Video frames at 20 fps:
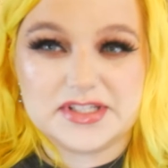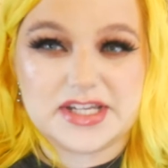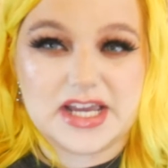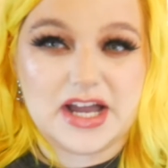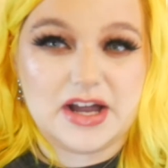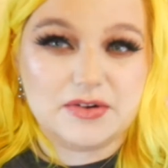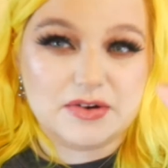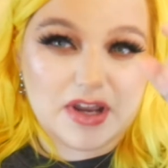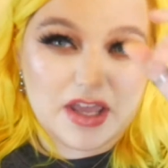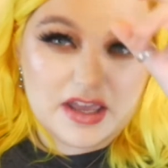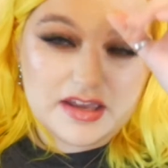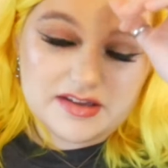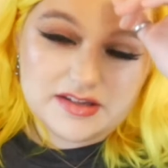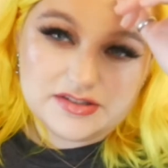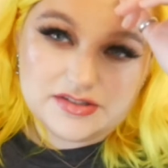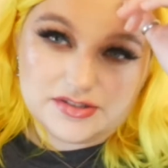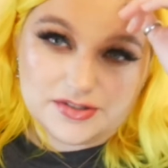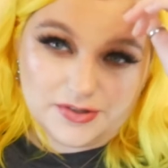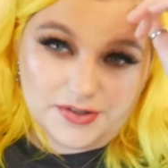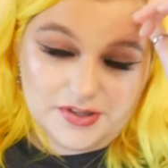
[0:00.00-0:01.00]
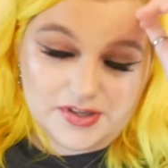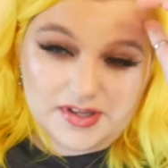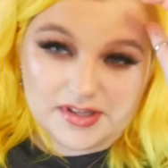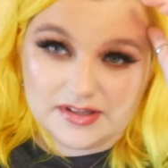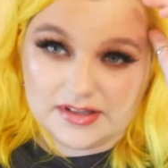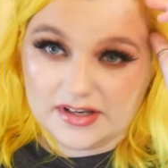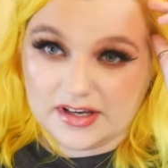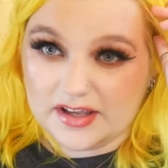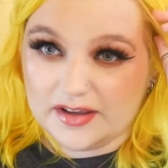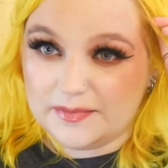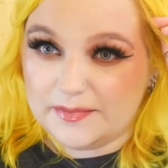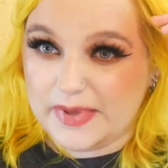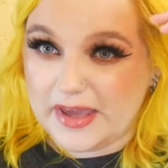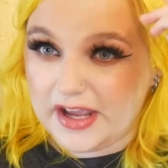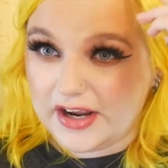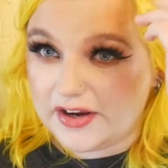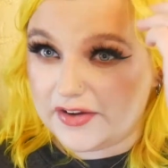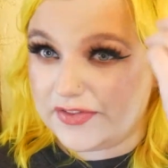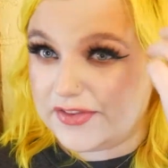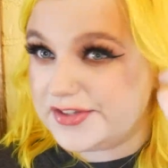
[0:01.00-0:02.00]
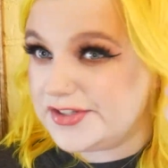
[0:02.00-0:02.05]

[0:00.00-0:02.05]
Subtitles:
down so you can compare the